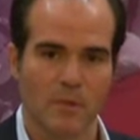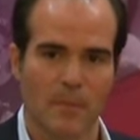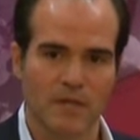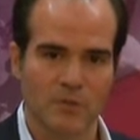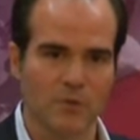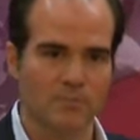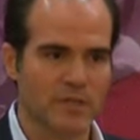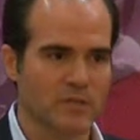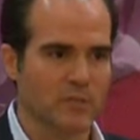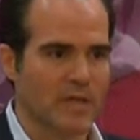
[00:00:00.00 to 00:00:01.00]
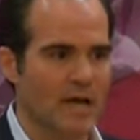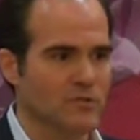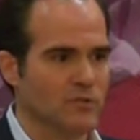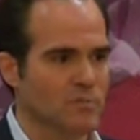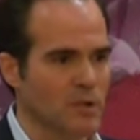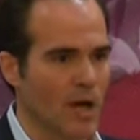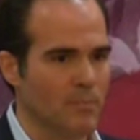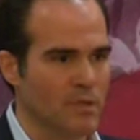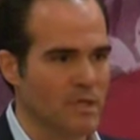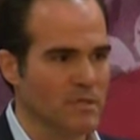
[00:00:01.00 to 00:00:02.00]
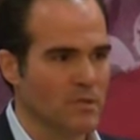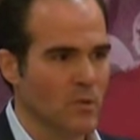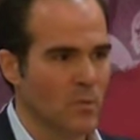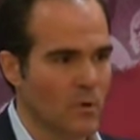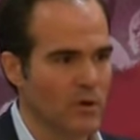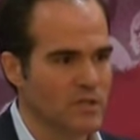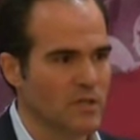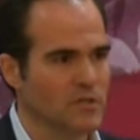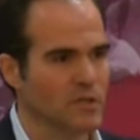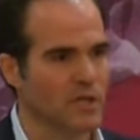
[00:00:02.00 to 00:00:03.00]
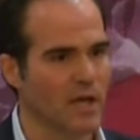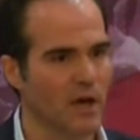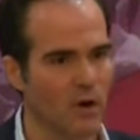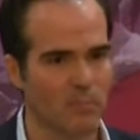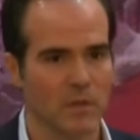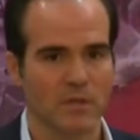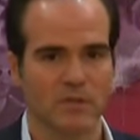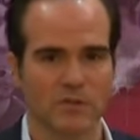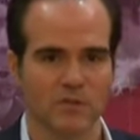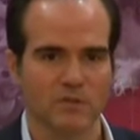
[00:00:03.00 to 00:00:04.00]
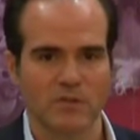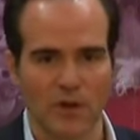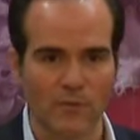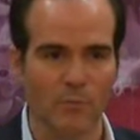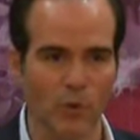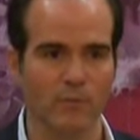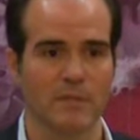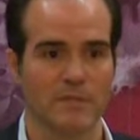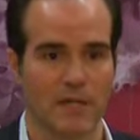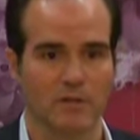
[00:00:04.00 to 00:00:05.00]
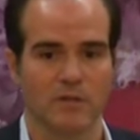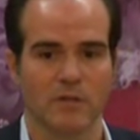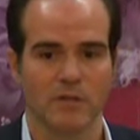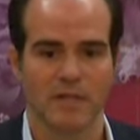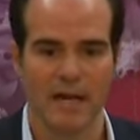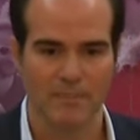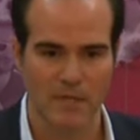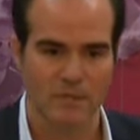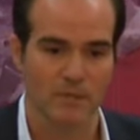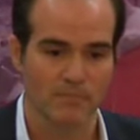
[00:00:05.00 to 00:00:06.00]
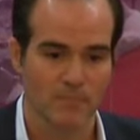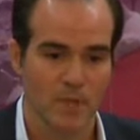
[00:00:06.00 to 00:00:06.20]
By doing business with Castro's monopolies, we're essentially going to help this self-employment sector that I mentioned.